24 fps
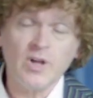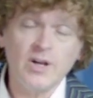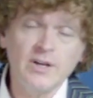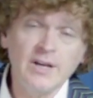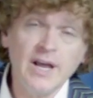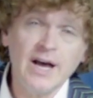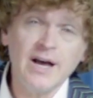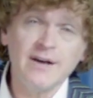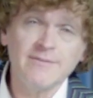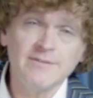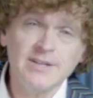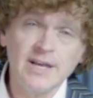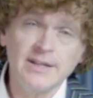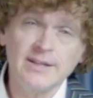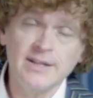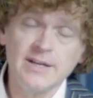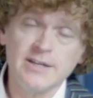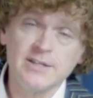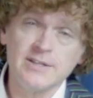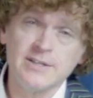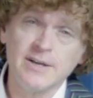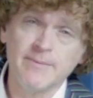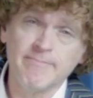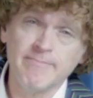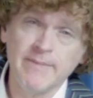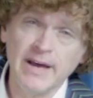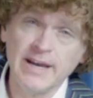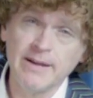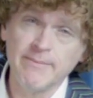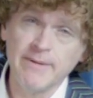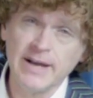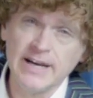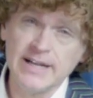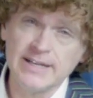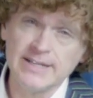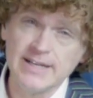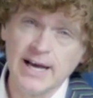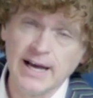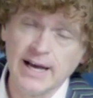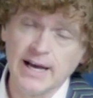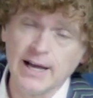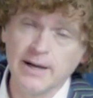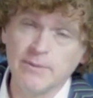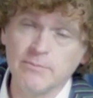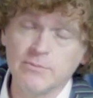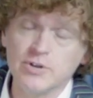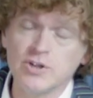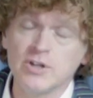now I've said this many many
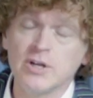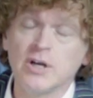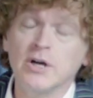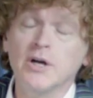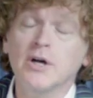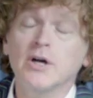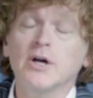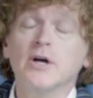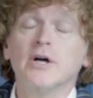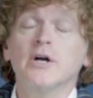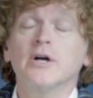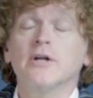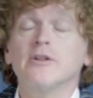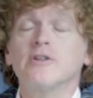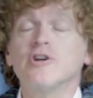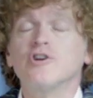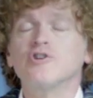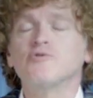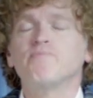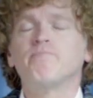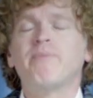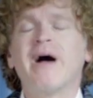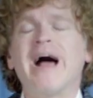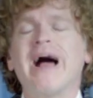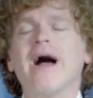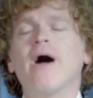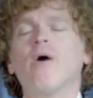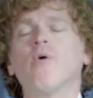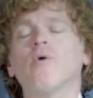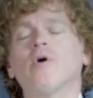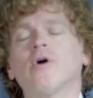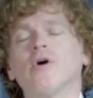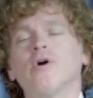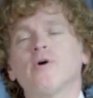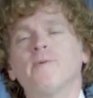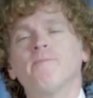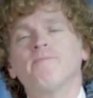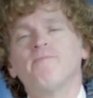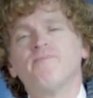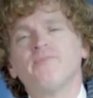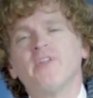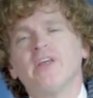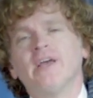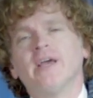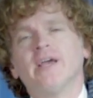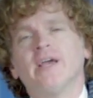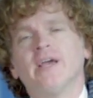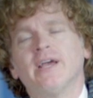times there's power
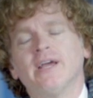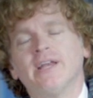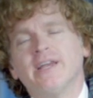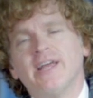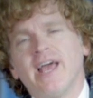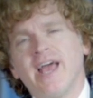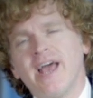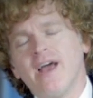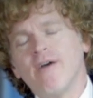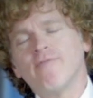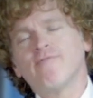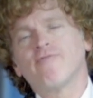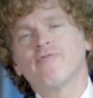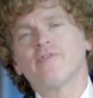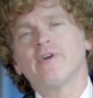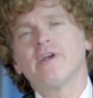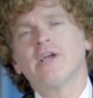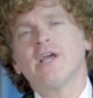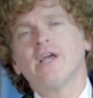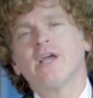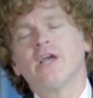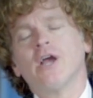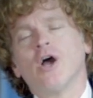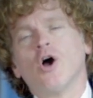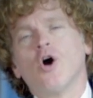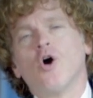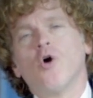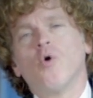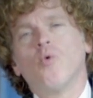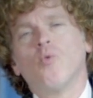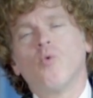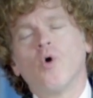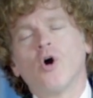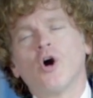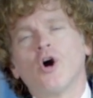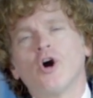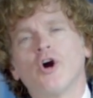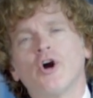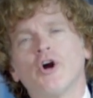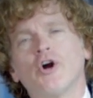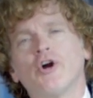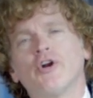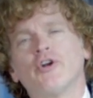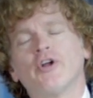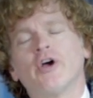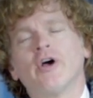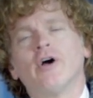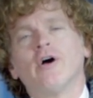in every
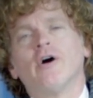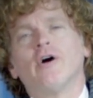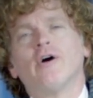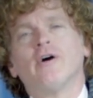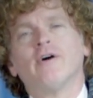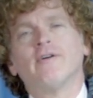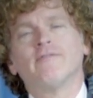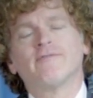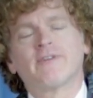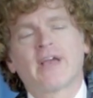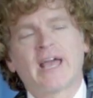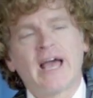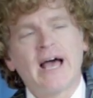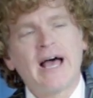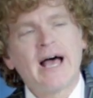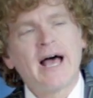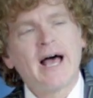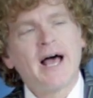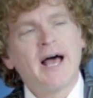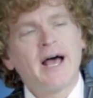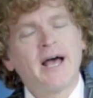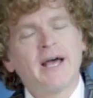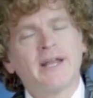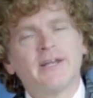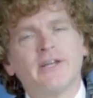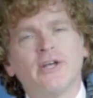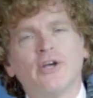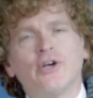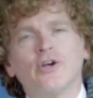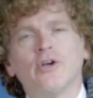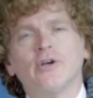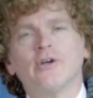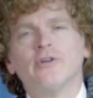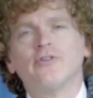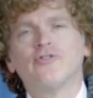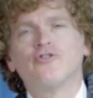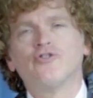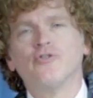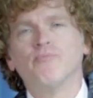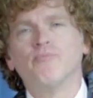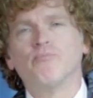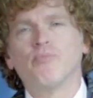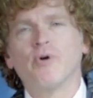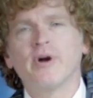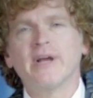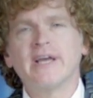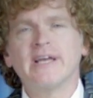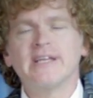word of God to
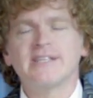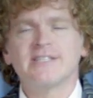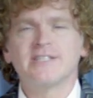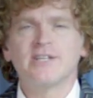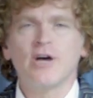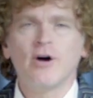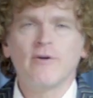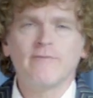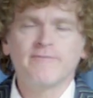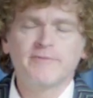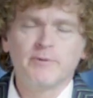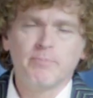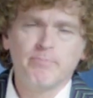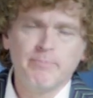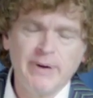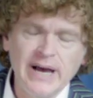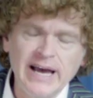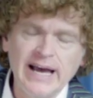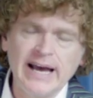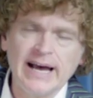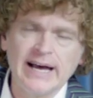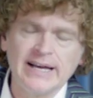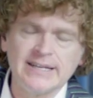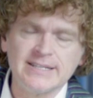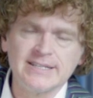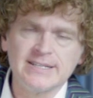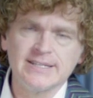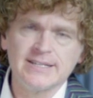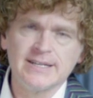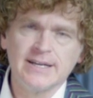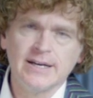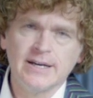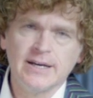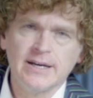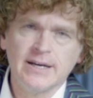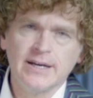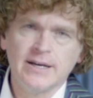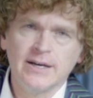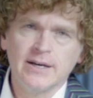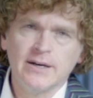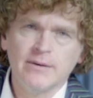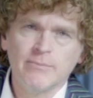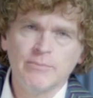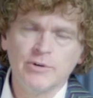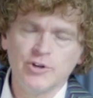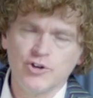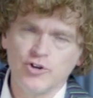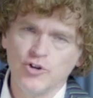bring itself to pass
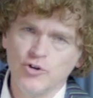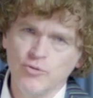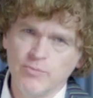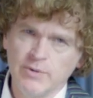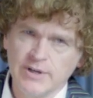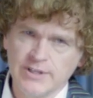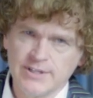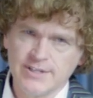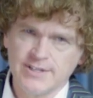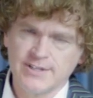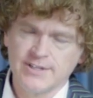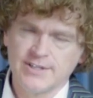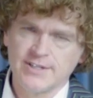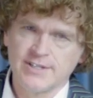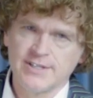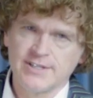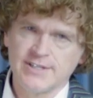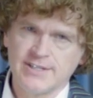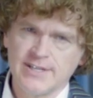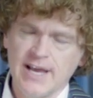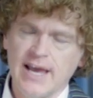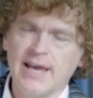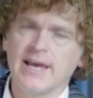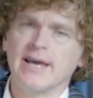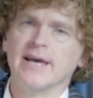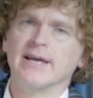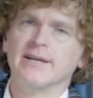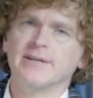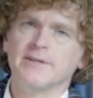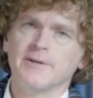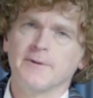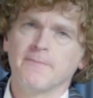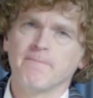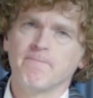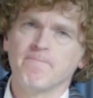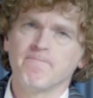but you must say it